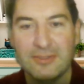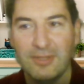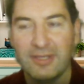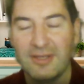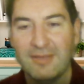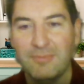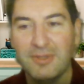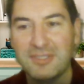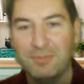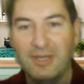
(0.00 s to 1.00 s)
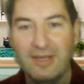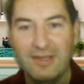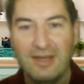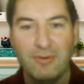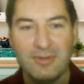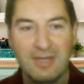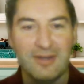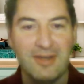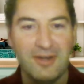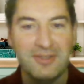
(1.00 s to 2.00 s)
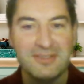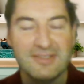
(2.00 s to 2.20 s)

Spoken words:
so like multiply our current